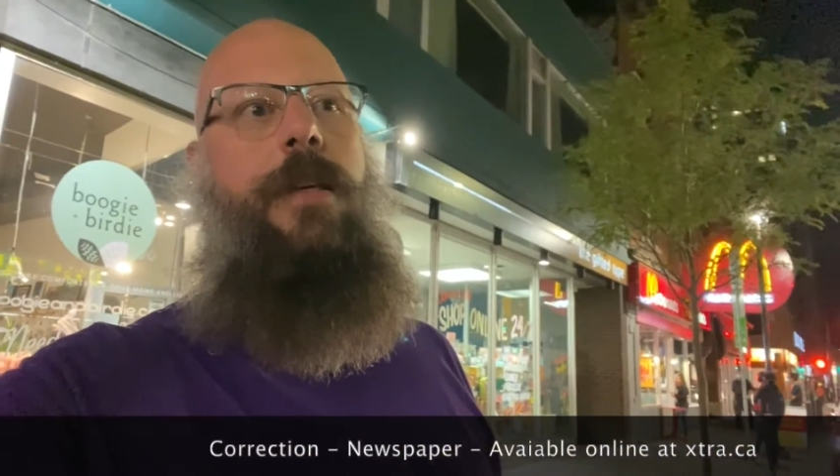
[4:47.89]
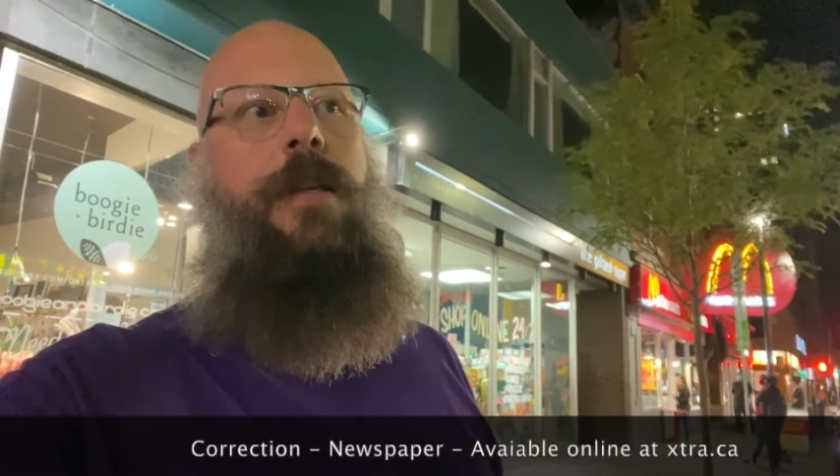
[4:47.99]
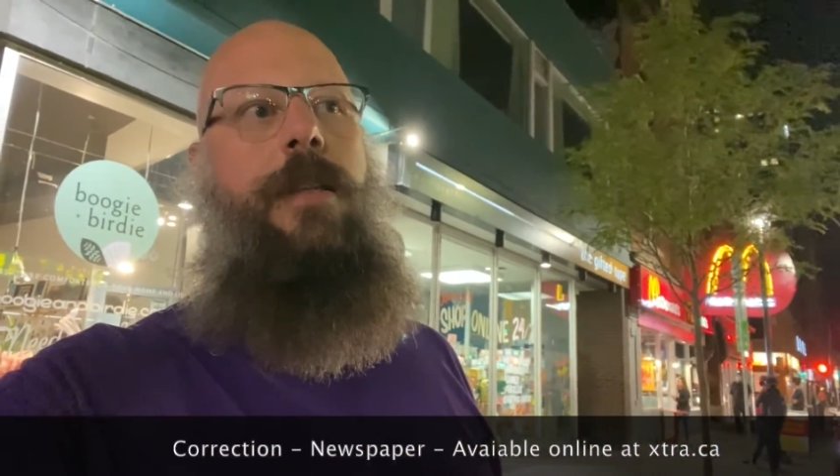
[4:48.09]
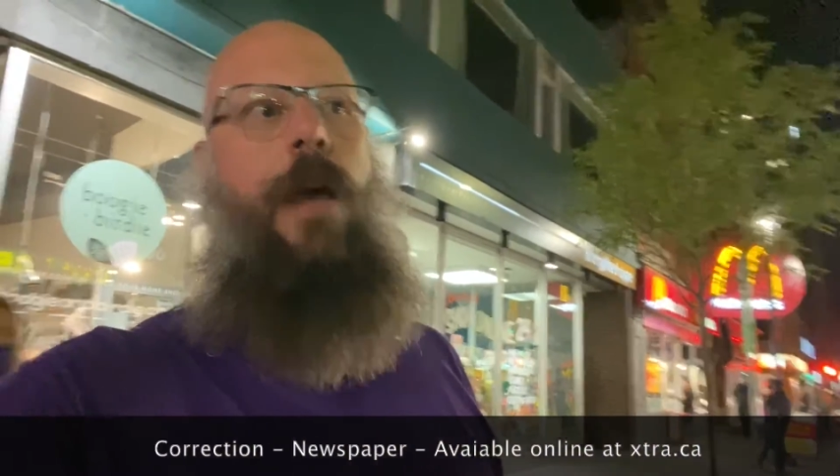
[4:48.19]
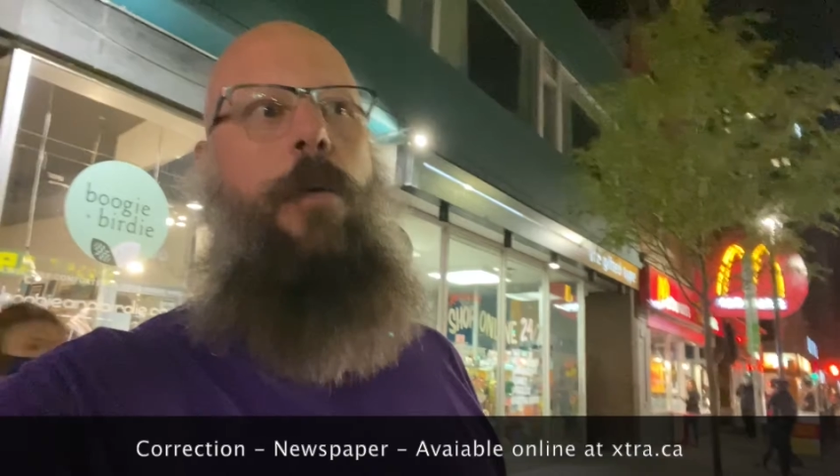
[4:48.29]

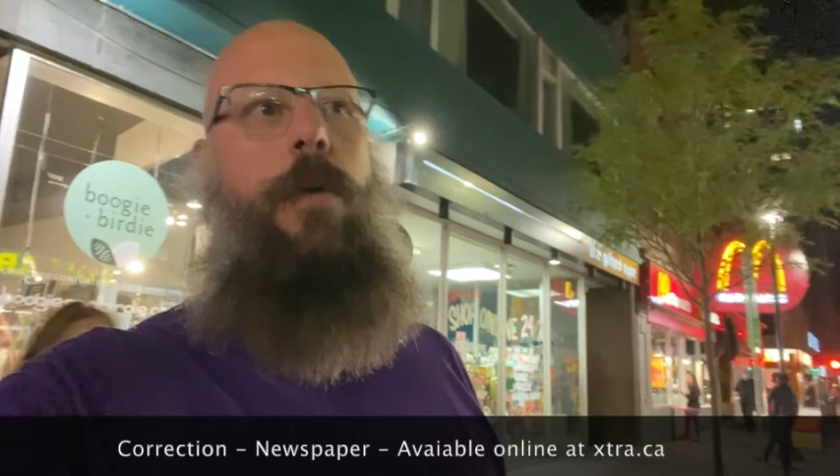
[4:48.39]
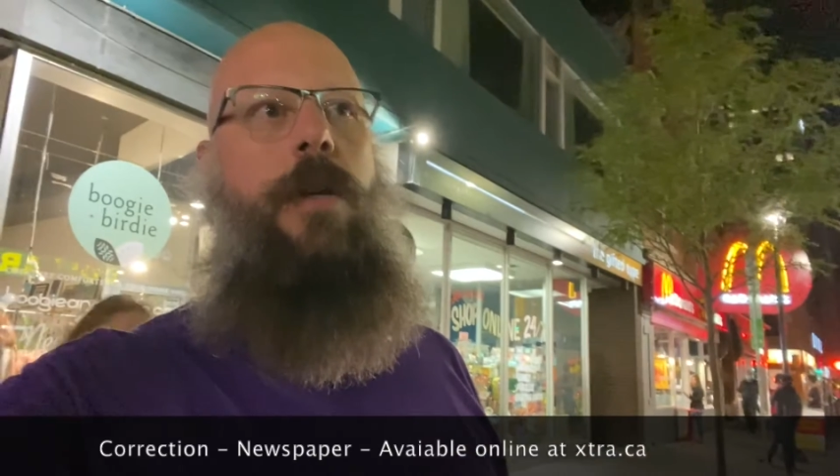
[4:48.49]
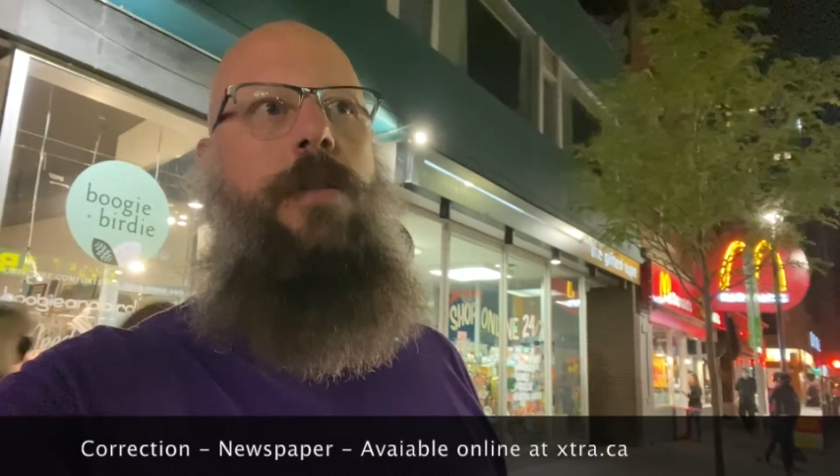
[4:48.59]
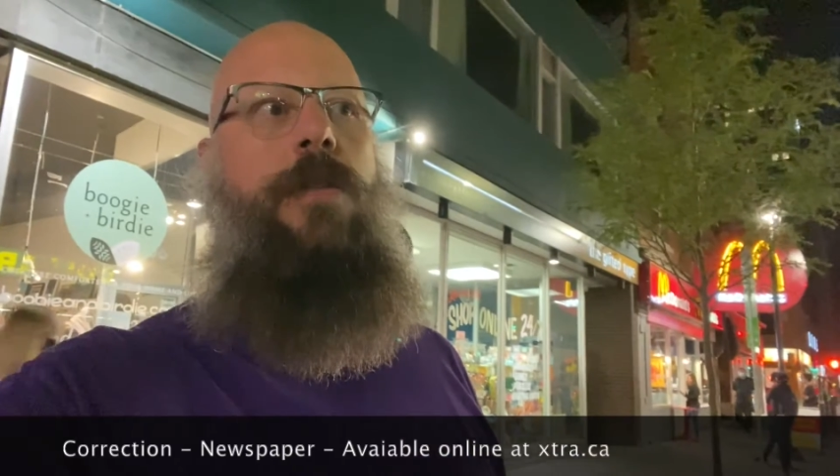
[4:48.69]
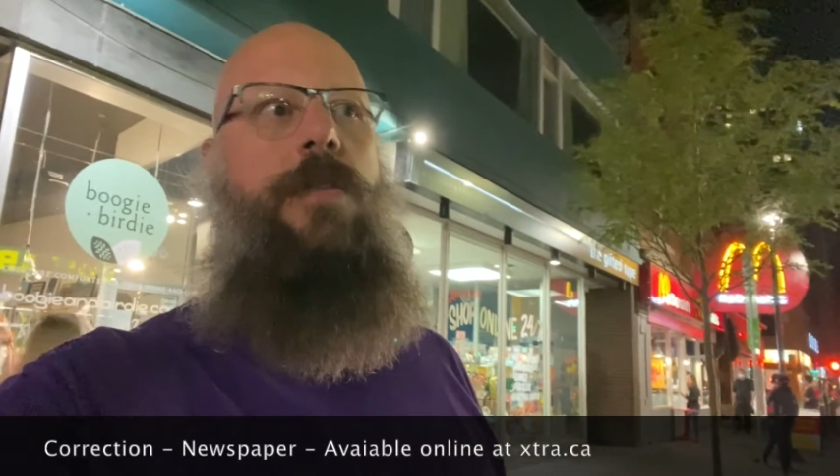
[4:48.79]
that
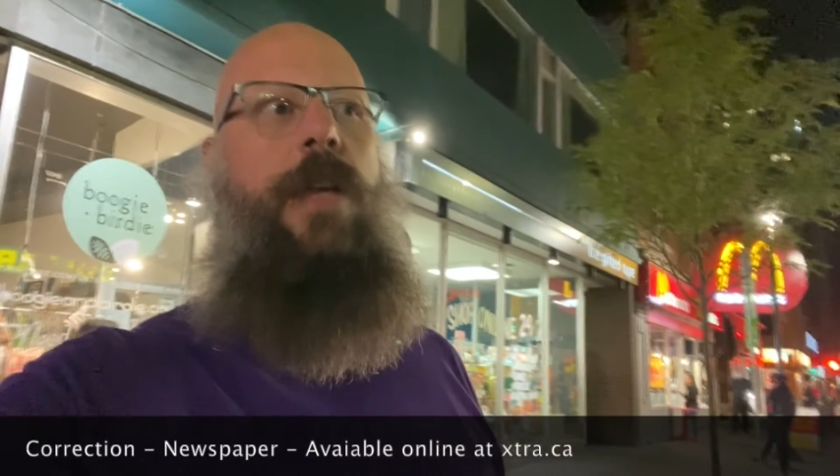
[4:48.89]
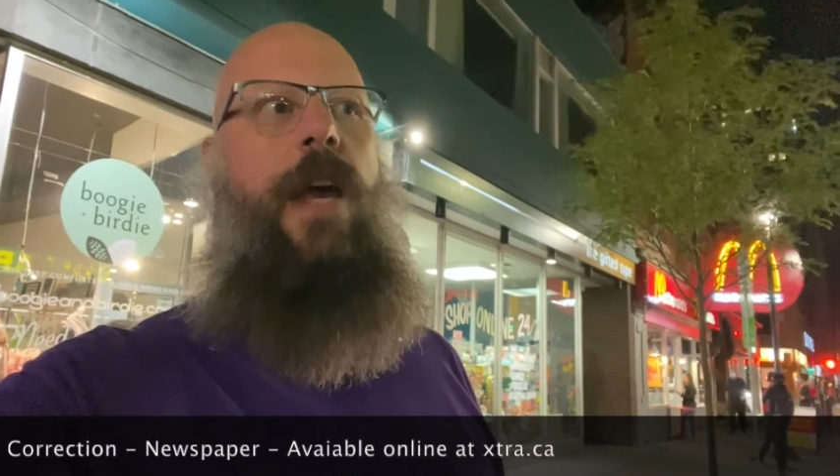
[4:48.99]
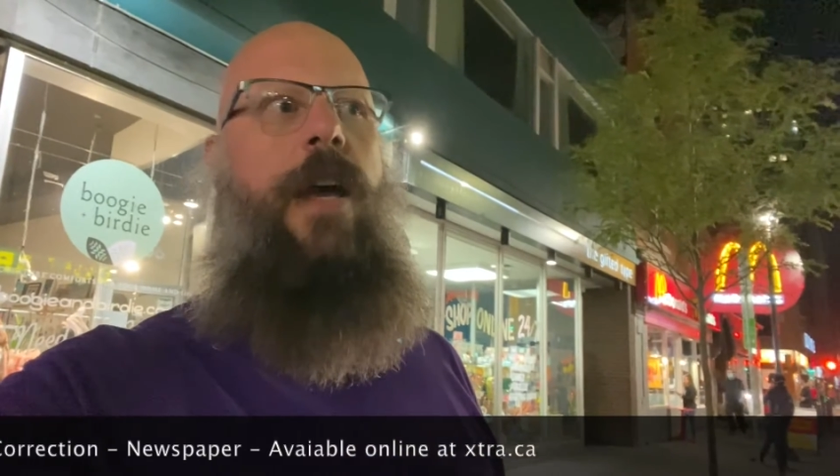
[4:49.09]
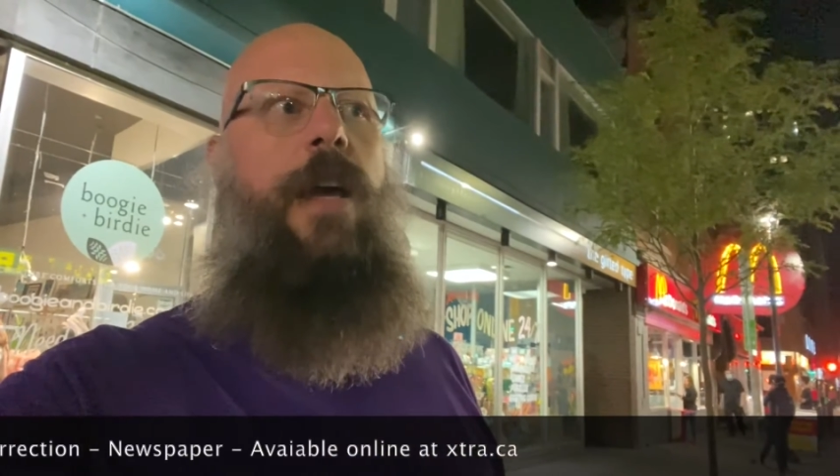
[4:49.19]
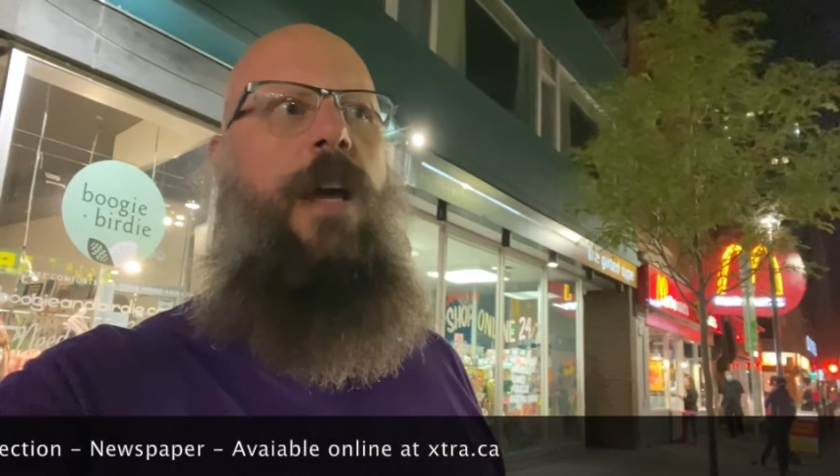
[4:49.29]
was
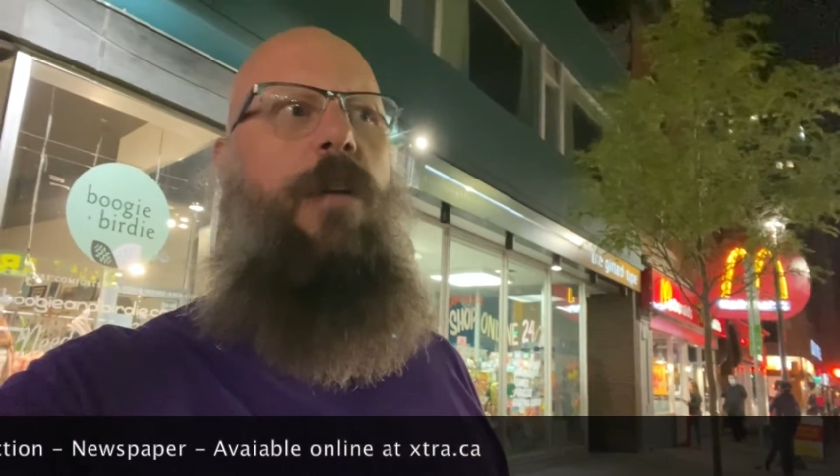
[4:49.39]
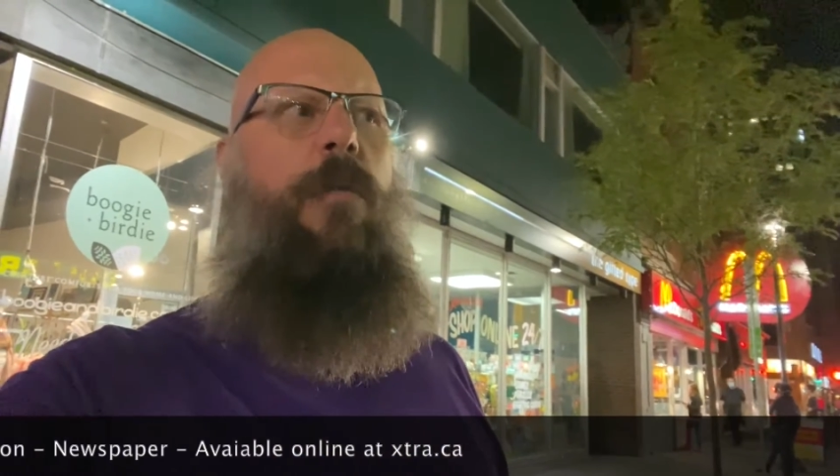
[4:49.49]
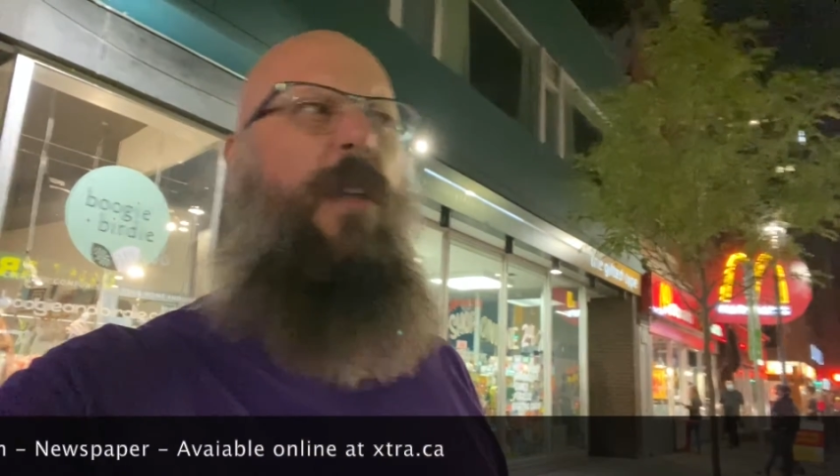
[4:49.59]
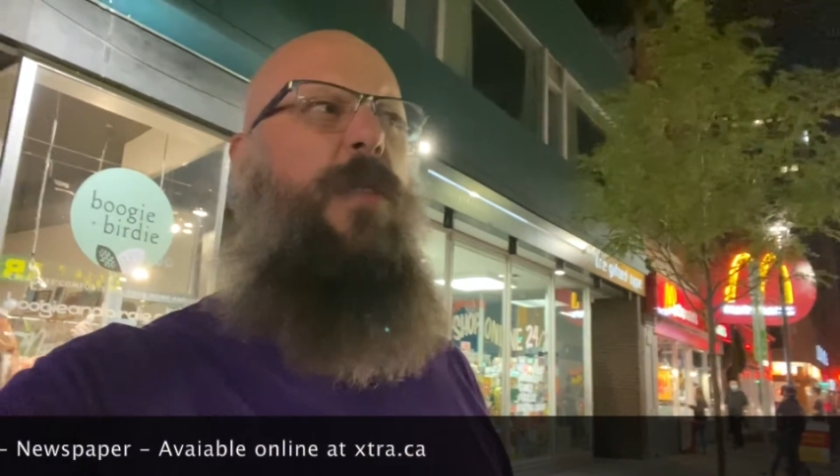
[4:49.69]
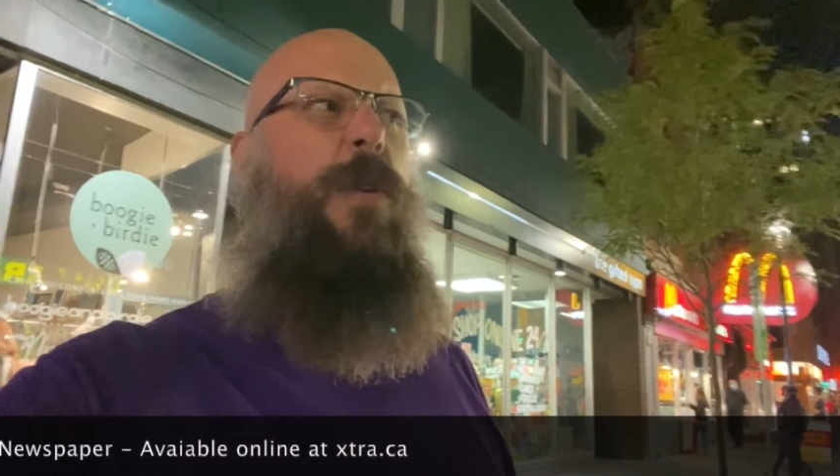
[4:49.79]

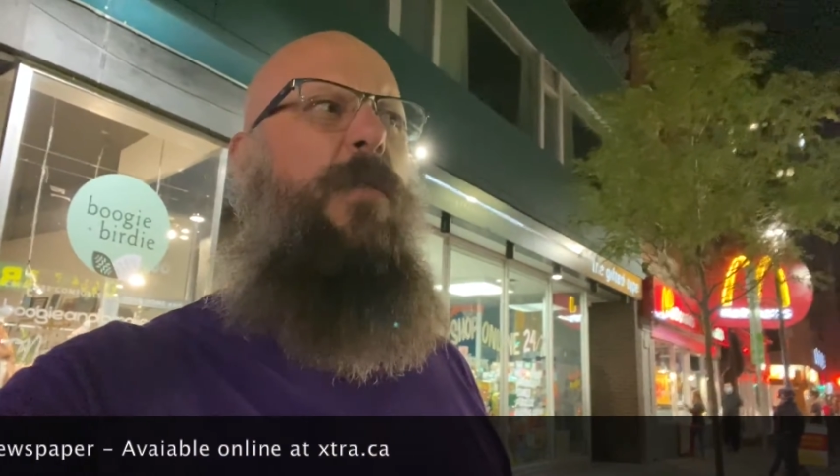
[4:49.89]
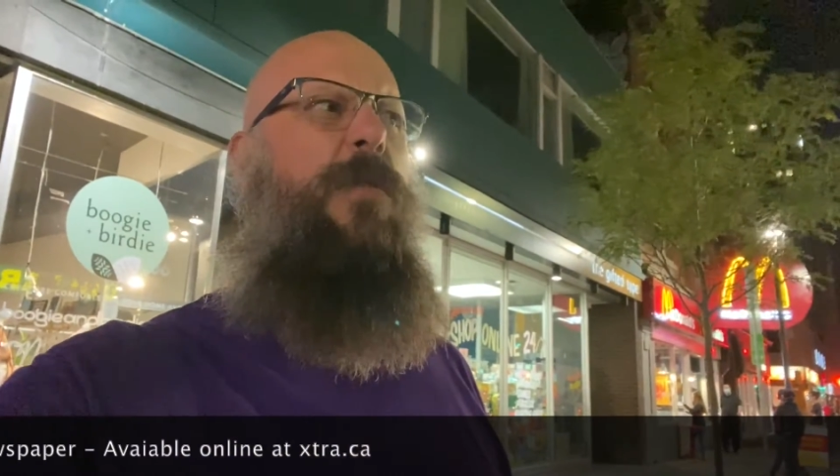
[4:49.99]
really sort